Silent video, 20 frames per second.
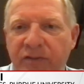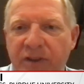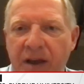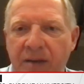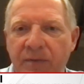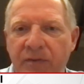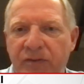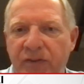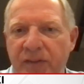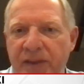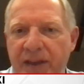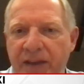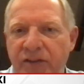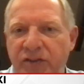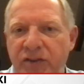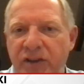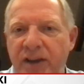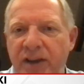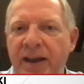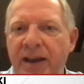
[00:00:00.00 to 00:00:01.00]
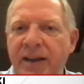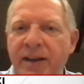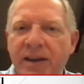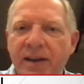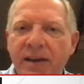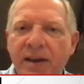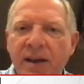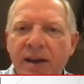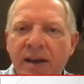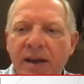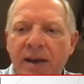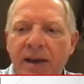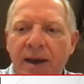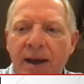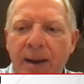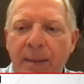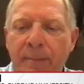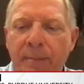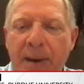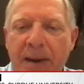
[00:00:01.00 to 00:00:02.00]
Obviously, the NCAA
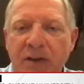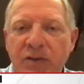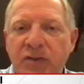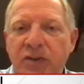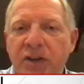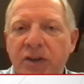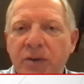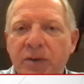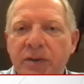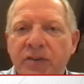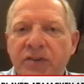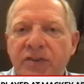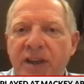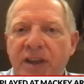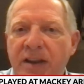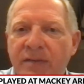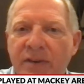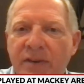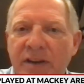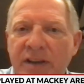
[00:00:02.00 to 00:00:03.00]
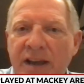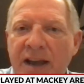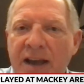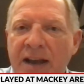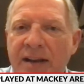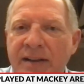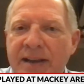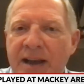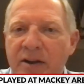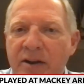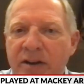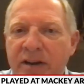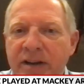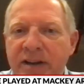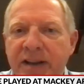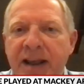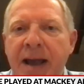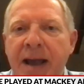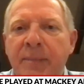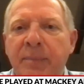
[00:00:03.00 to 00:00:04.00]
based here in the state of Indiana, down in
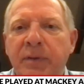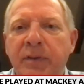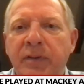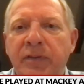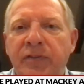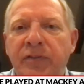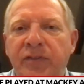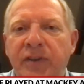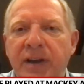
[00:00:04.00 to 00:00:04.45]
Indianapolis,